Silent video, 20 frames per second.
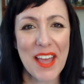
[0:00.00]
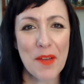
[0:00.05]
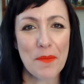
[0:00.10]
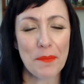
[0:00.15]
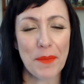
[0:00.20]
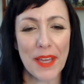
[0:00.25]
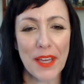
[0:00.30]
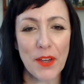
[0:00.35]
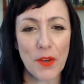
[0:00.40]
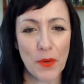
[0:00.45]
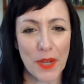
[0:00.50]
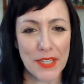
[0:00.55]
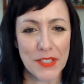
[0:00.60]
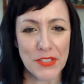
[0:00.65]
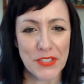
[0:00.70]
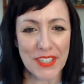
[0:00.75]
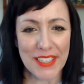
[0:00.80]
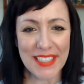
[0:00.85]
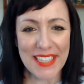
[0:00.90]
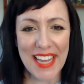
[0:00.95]
Big
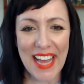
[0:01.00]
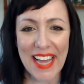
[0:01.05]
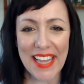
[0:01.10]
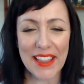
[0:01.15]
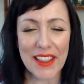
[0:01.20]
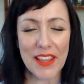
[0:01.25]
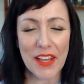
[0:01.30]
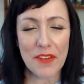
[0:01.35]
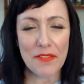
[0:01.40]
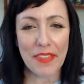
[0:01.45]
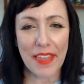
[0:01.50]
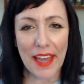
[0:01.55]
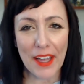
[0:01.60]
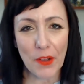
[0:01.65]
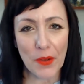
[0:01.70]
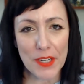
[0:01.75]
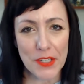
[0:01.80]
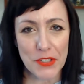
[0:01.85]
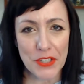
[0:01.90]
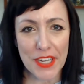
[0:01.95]
question. I love that
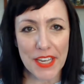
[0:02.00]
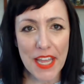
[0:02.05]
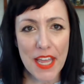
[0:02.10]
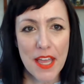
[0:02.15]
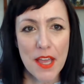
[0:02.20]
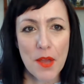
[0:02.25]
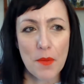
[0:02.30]
question